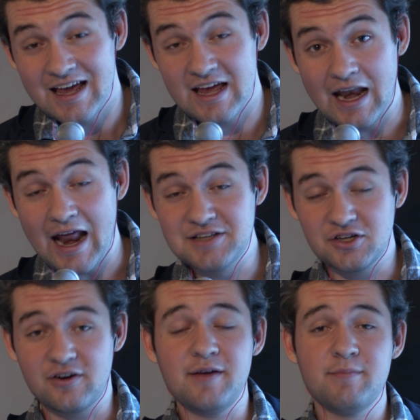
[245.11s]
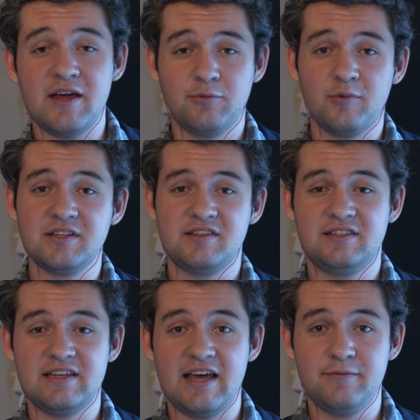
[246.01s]
and as a great man once
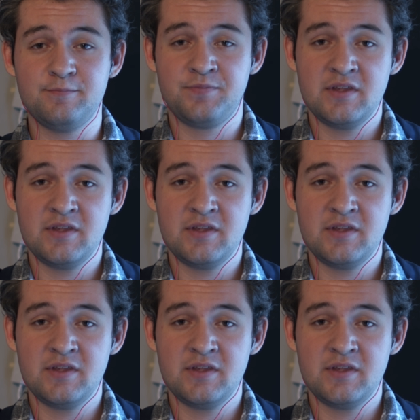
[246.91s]
said,